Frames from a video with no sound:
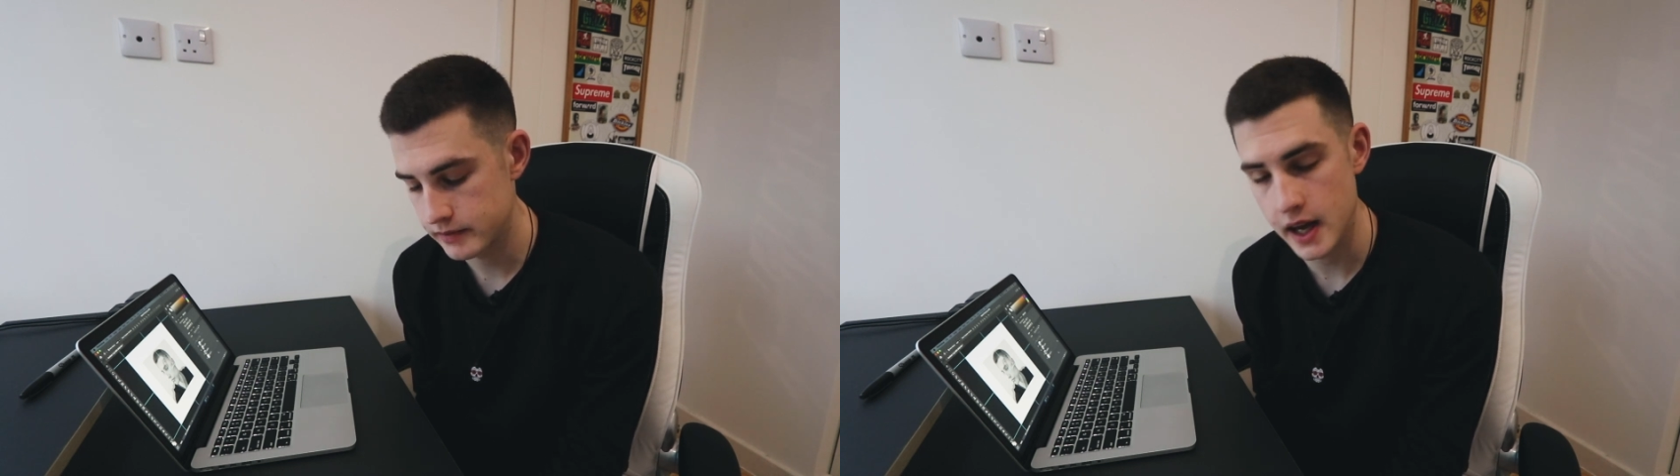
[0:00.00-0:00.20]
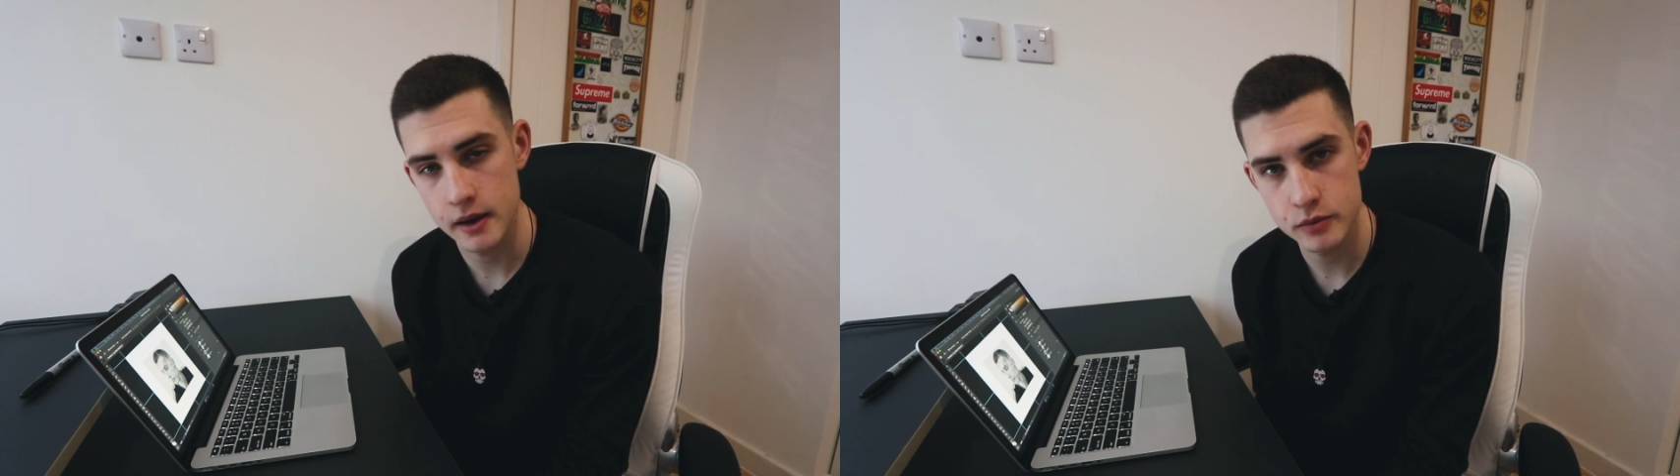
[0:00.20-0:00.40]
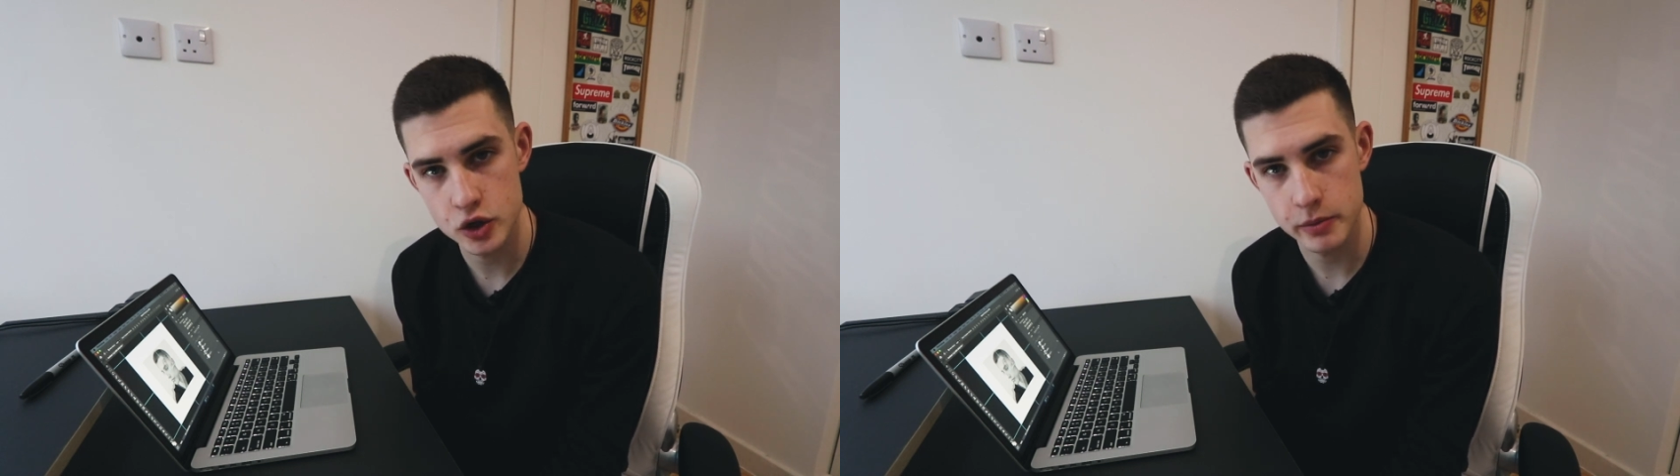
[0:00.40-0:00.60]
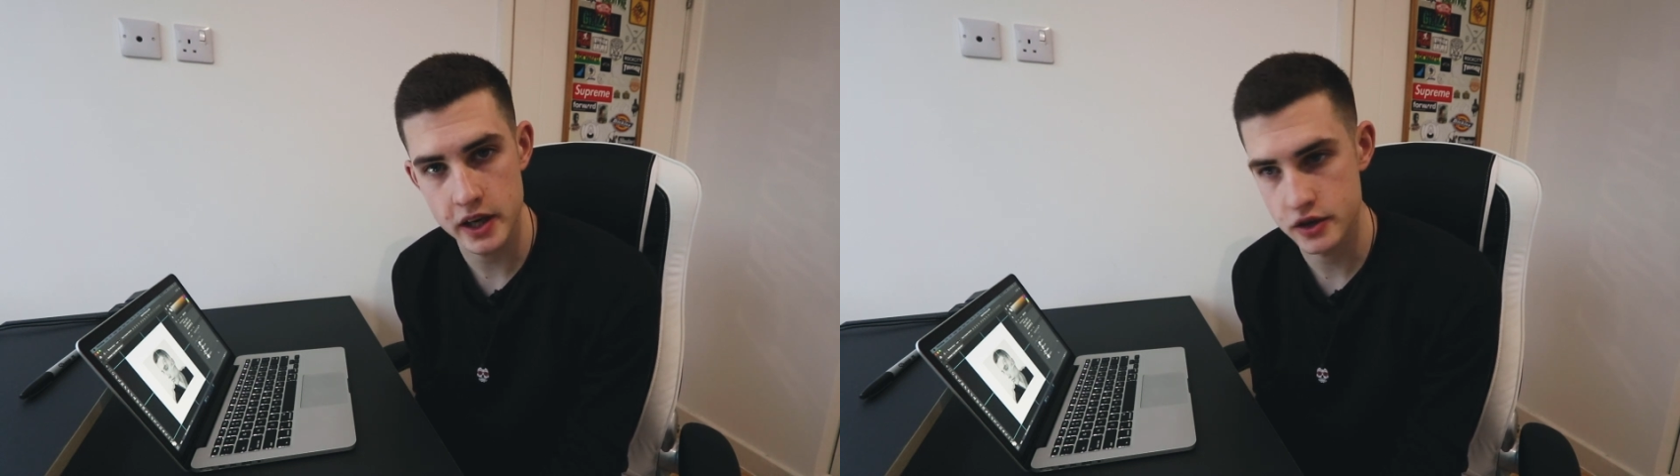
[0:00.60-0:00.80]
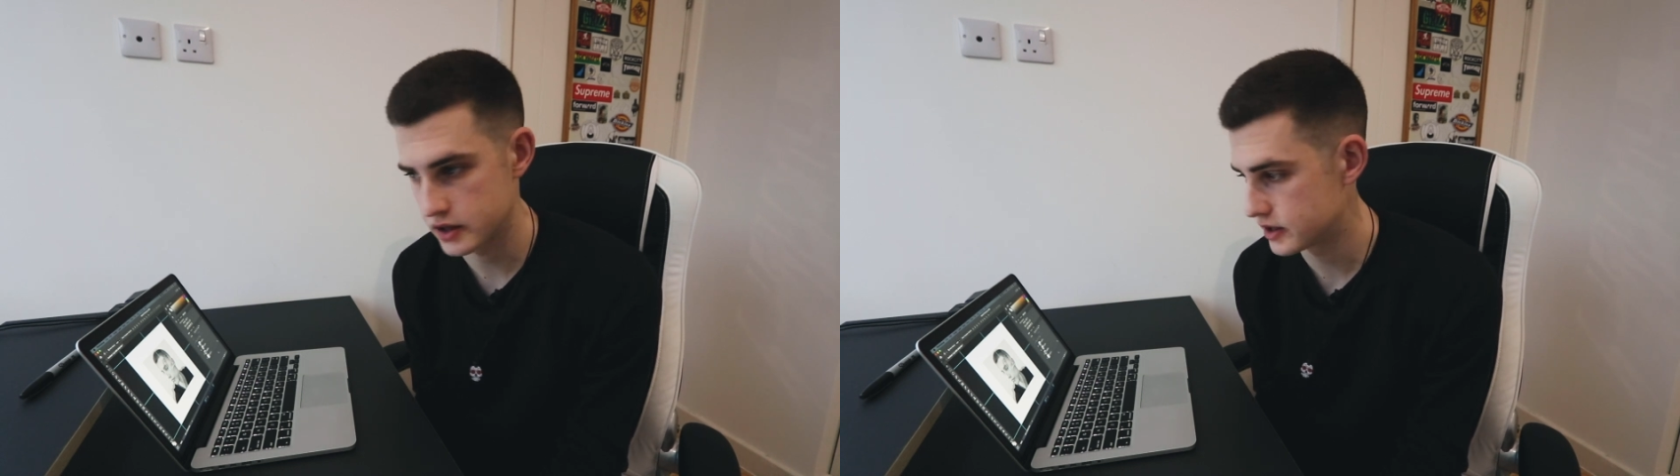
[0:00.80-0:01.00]
Yeah, should be
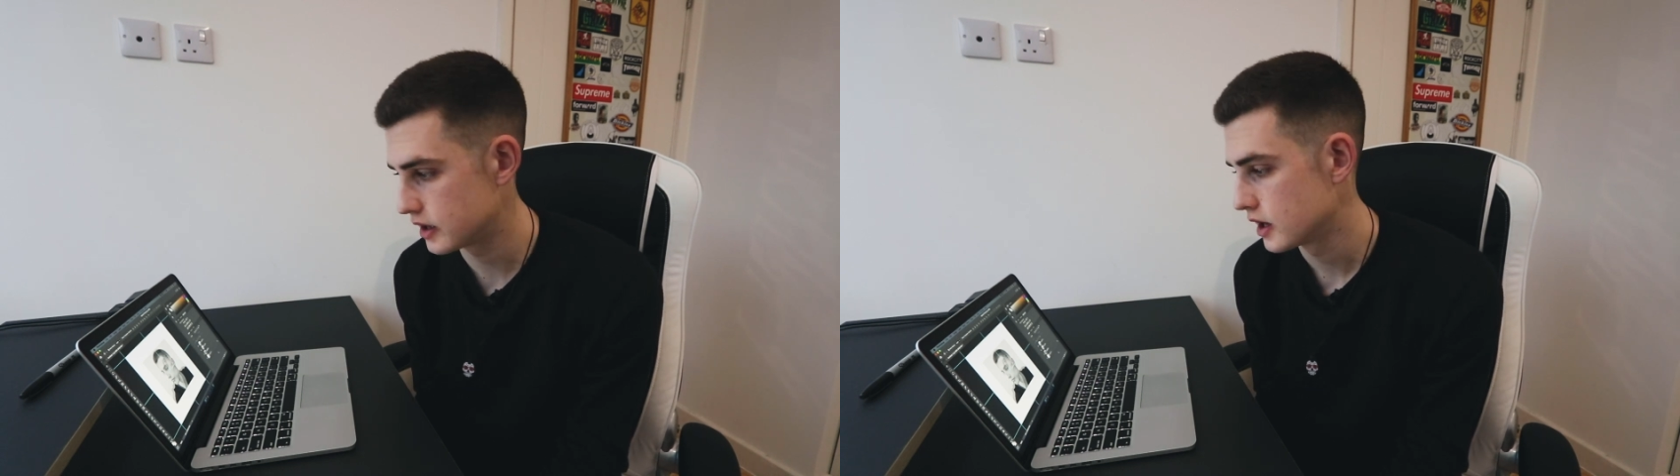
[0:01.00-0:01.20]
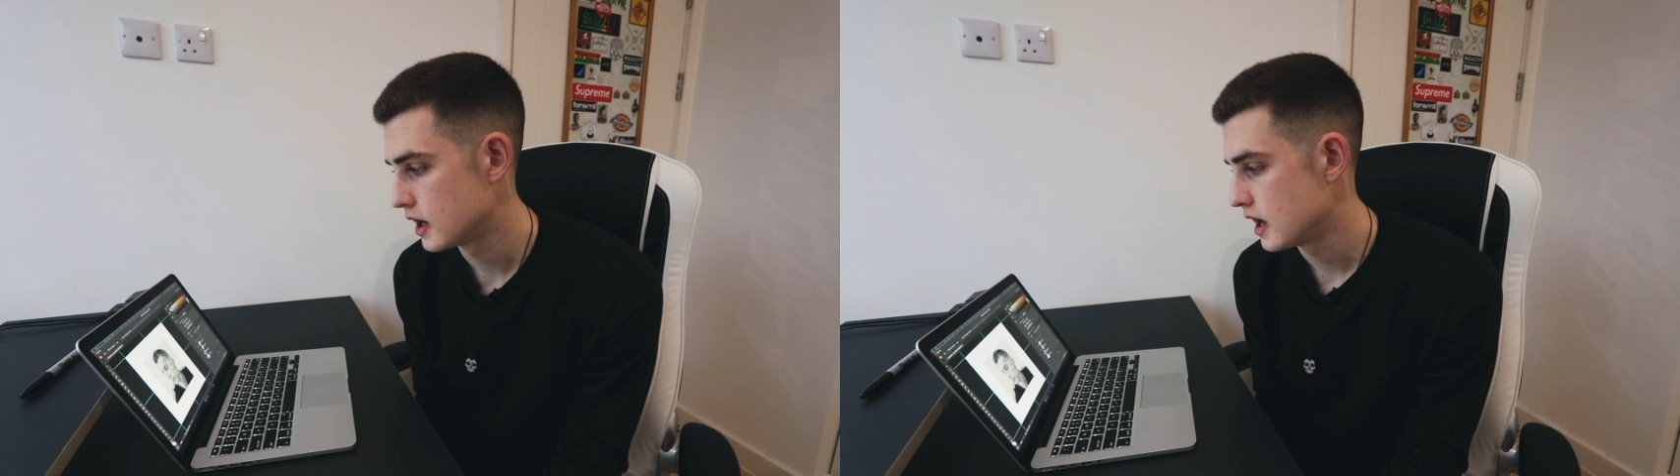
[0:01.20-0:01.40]
interesting.